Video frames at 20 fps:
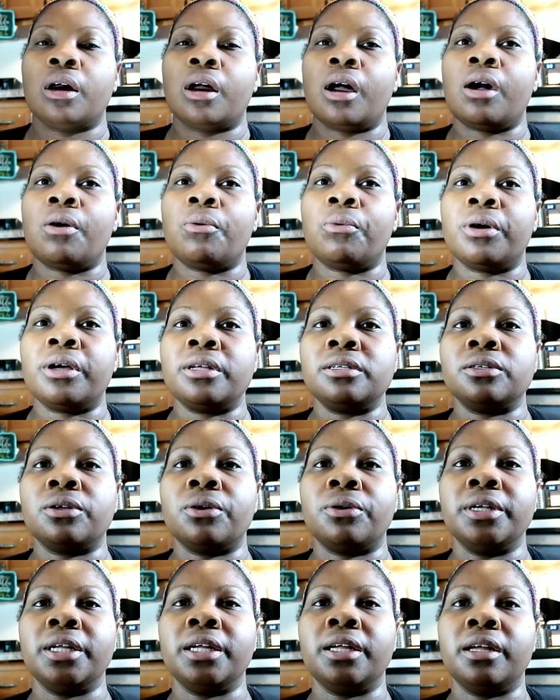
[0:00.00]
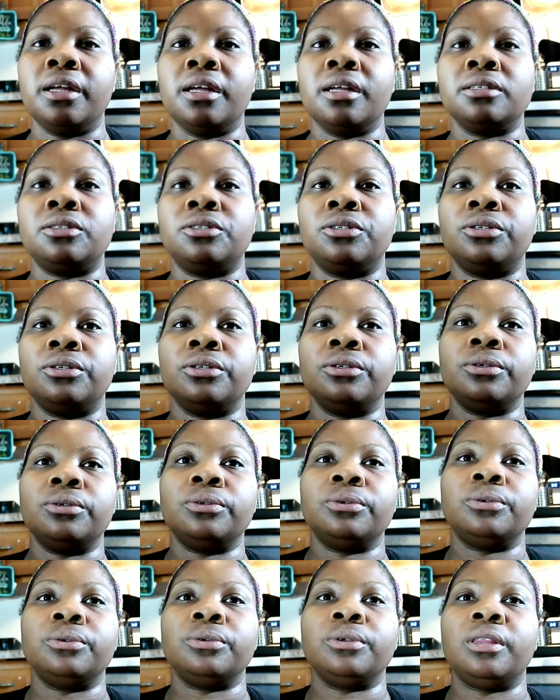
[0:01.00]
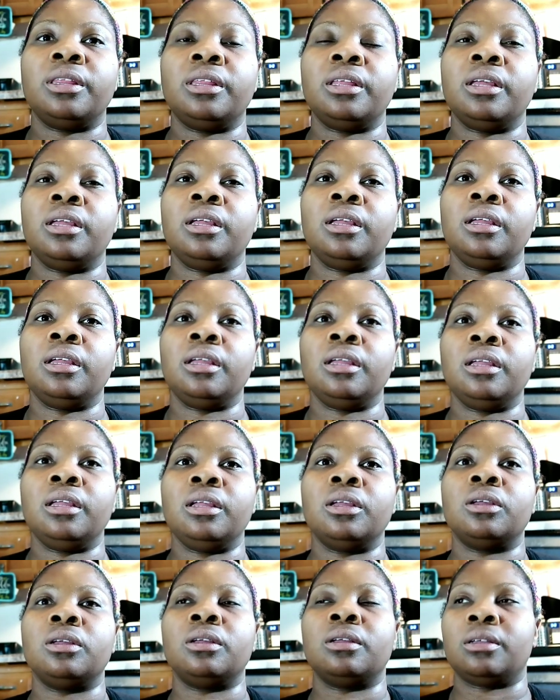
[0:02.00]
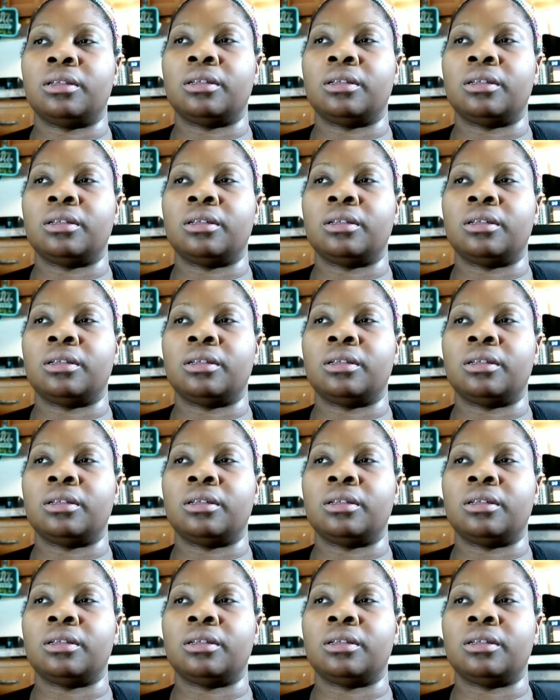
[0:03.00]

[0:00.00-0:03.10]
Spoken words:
I was going to get to the